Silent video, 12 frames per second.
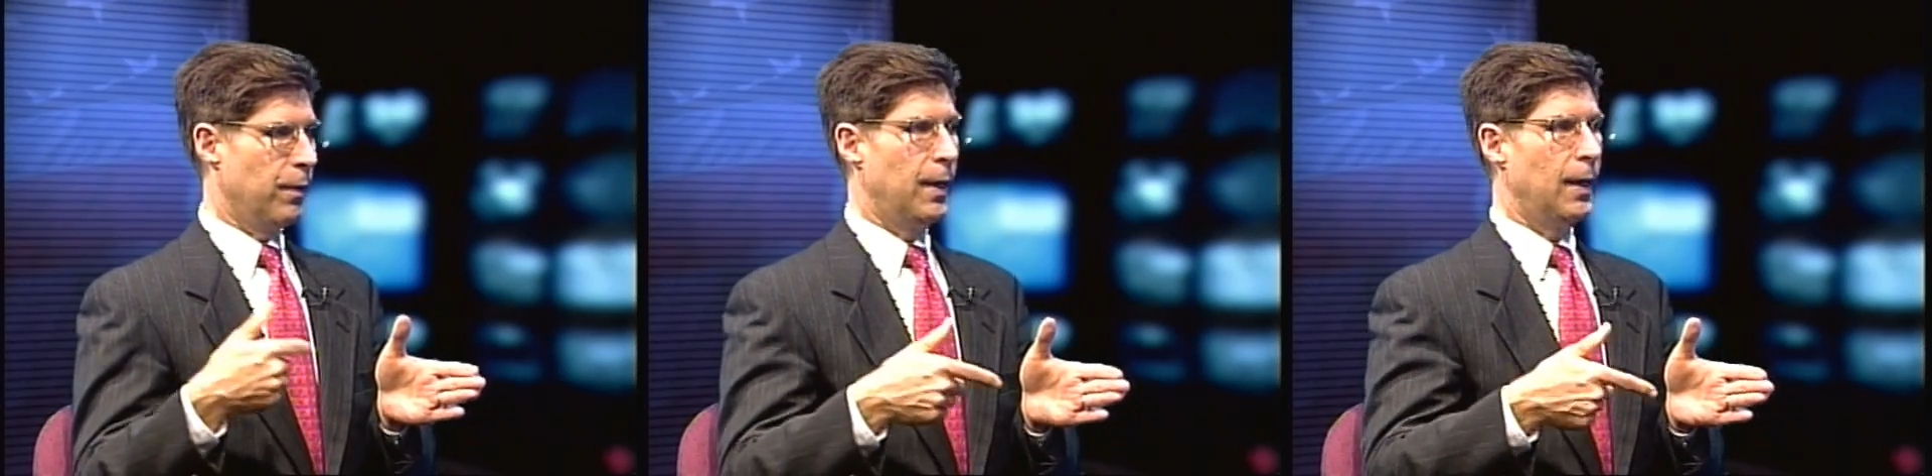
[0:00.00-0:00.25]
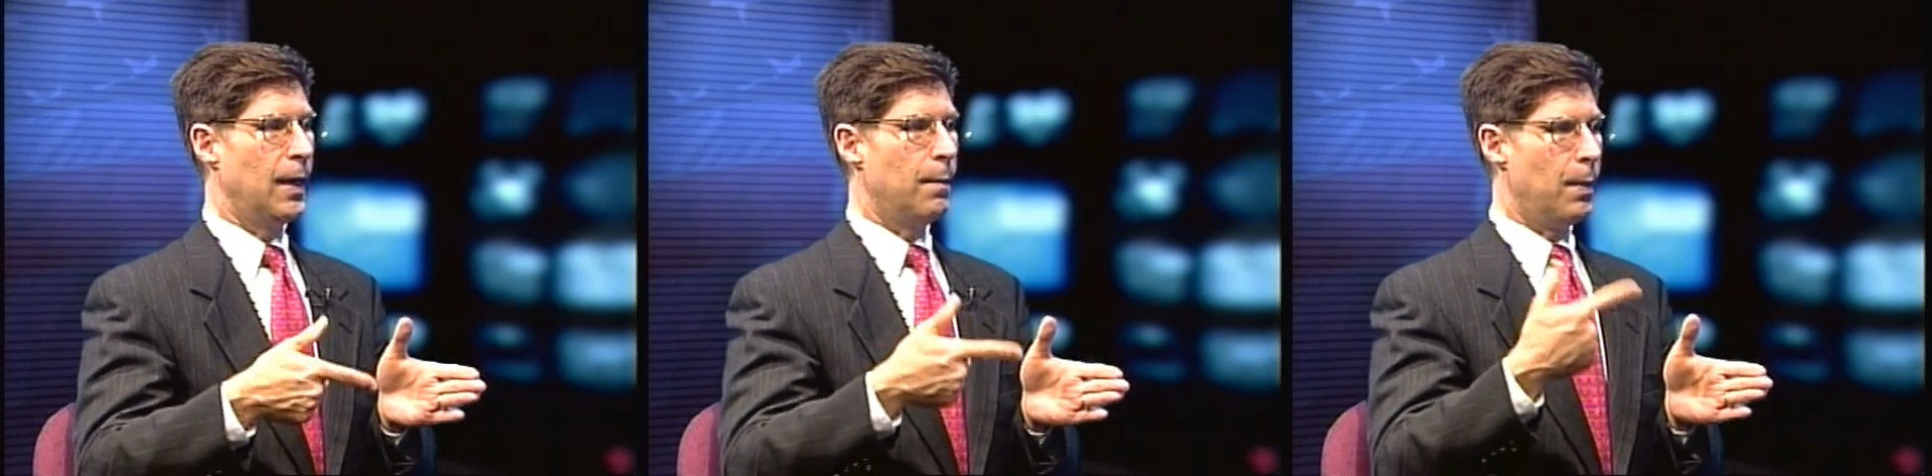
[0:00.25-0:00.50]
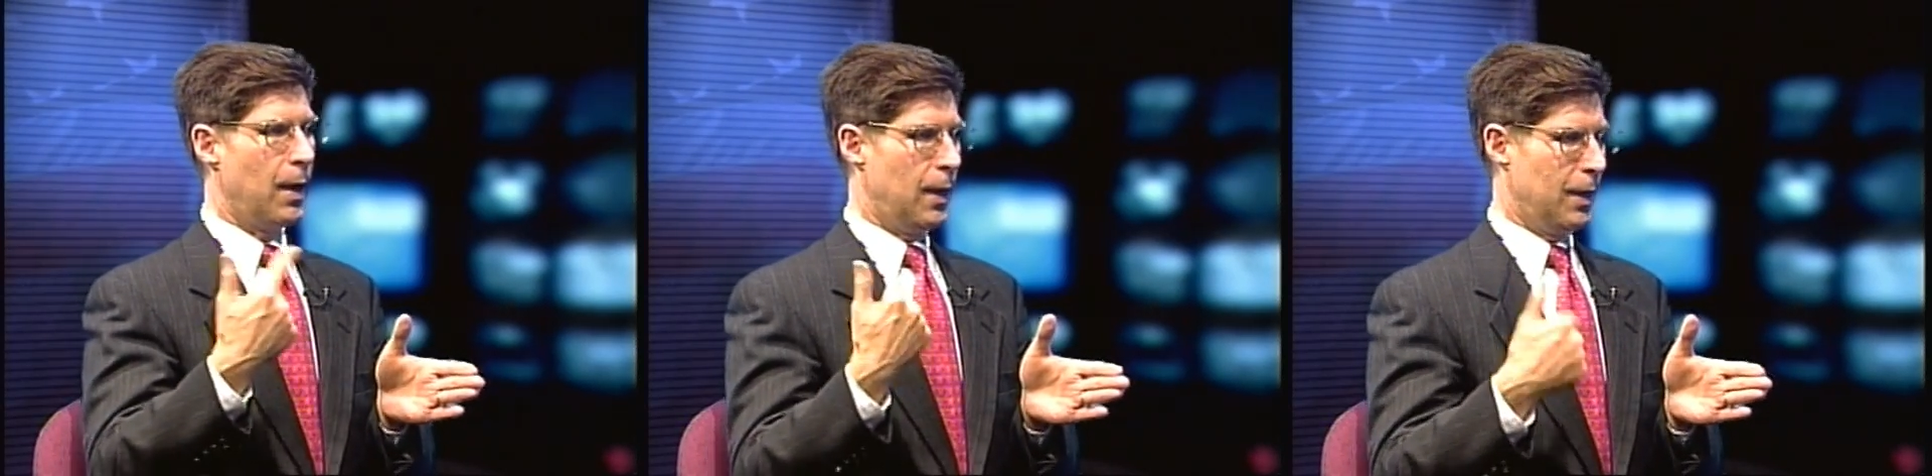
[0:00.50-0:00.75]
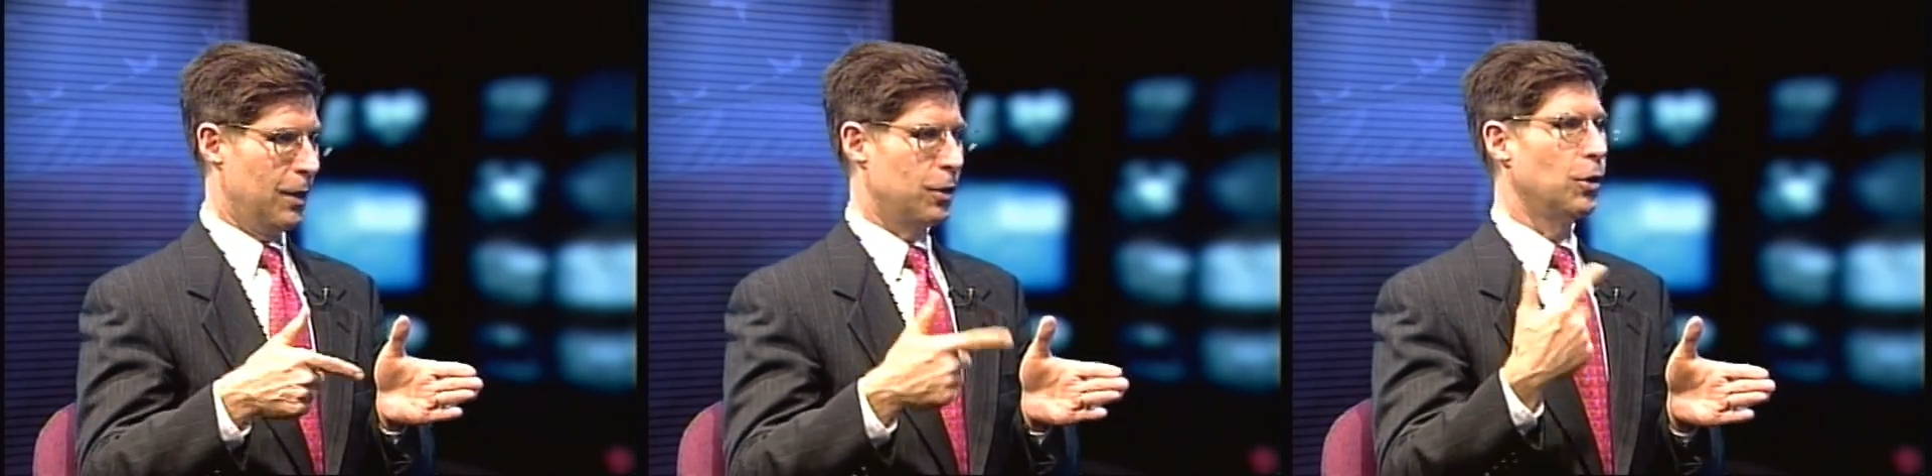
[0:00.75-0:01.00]
and then they pay
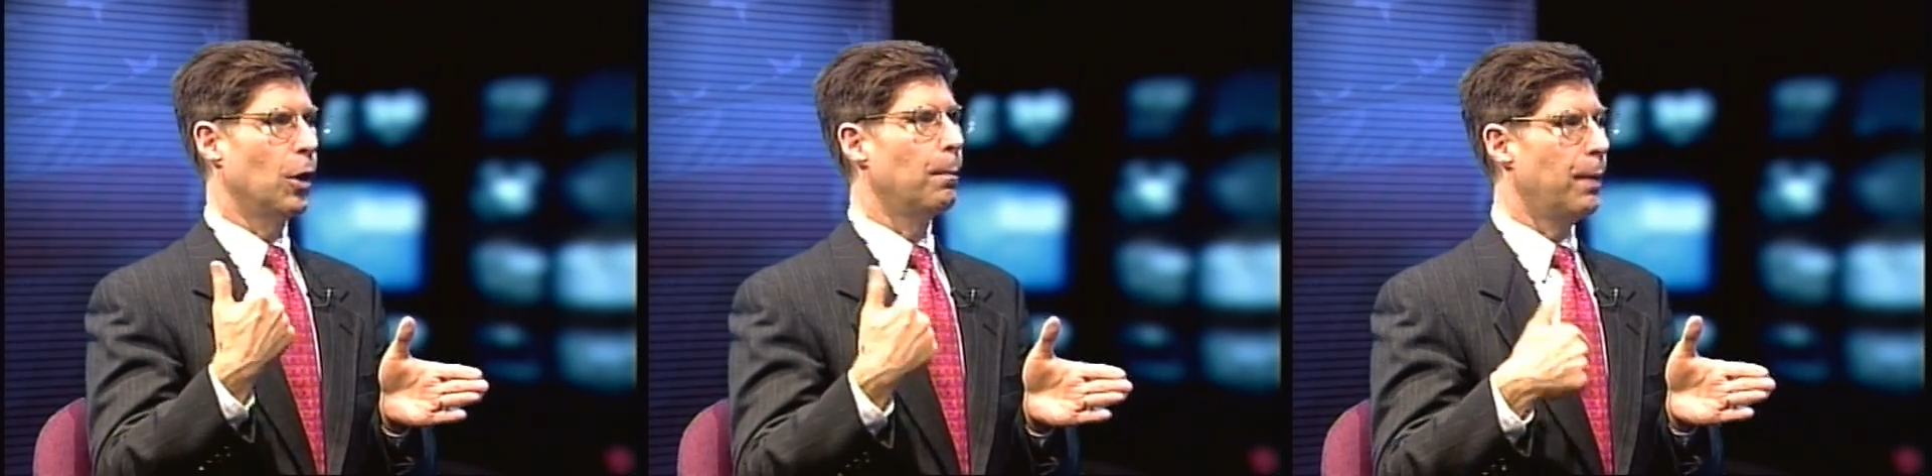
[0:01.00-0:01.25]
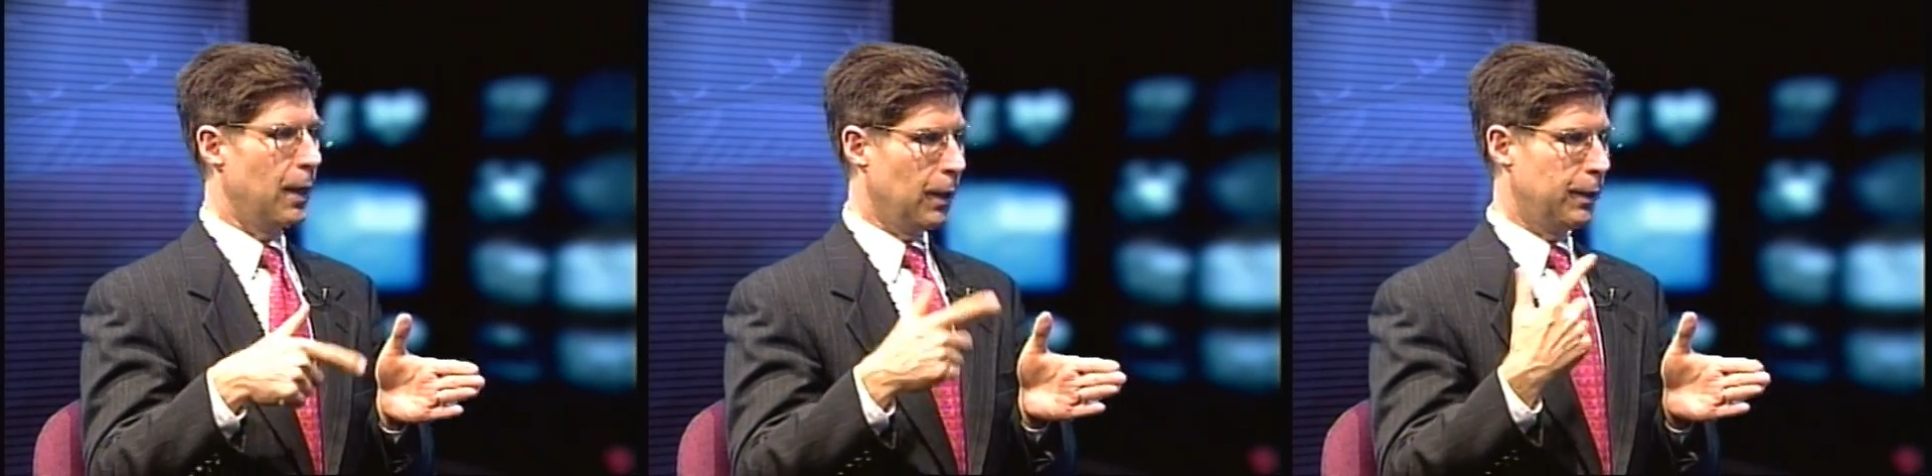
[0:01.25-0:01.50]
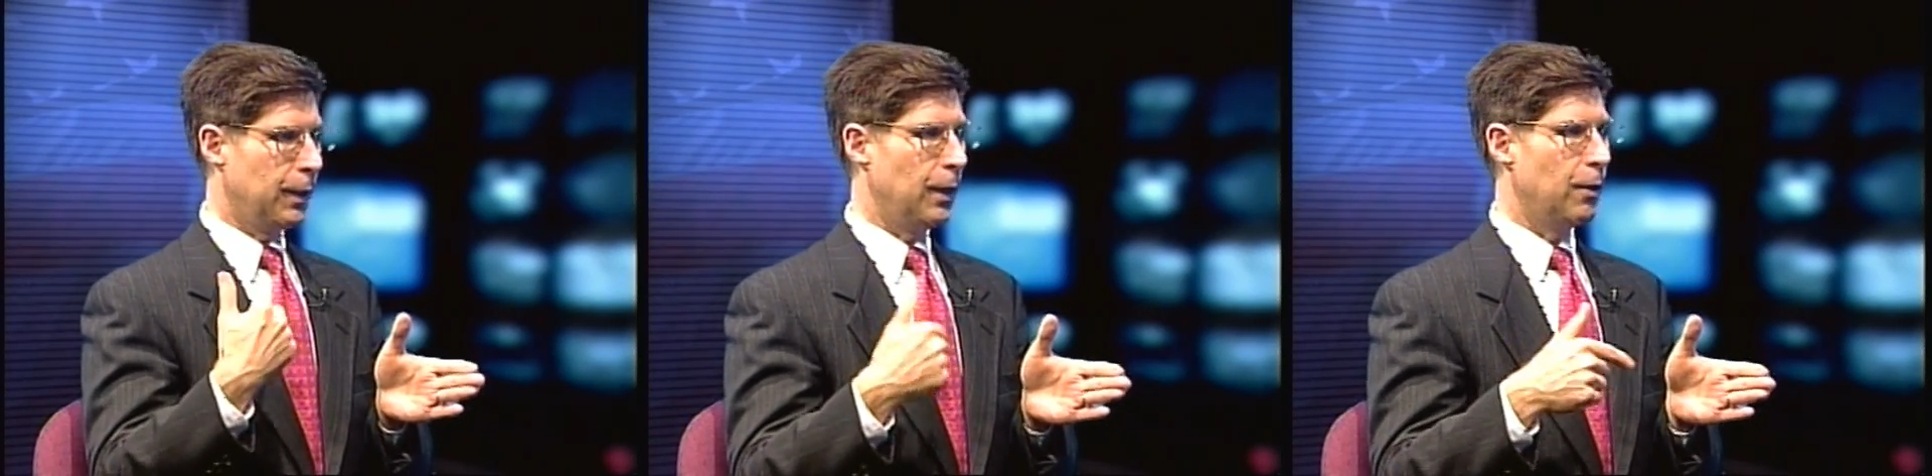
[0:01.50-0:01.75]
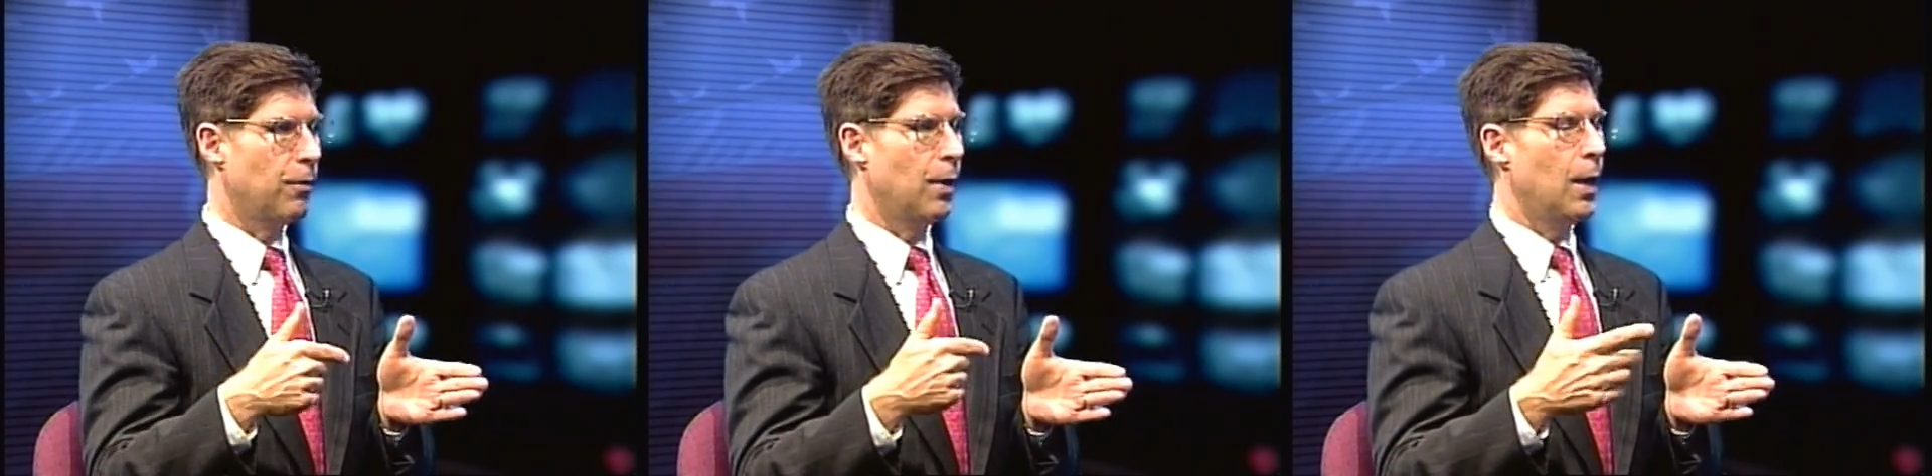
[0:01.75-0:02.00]
additional
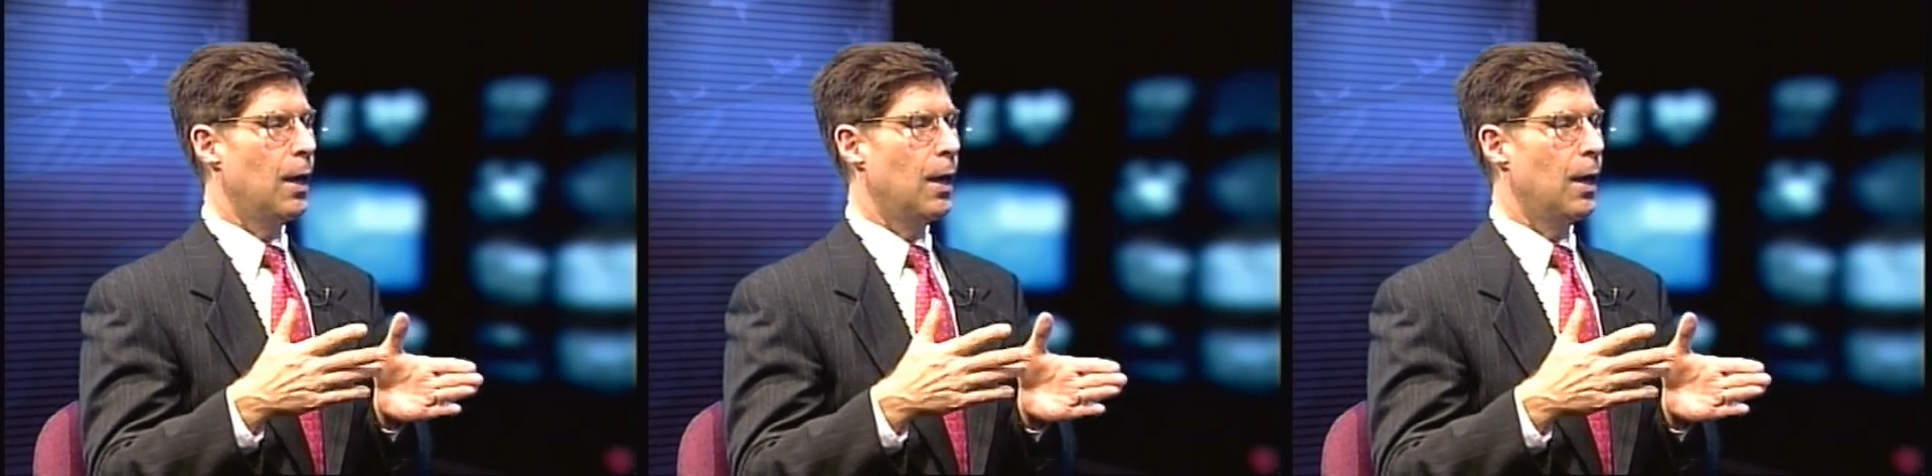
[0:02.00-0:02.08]
penalties,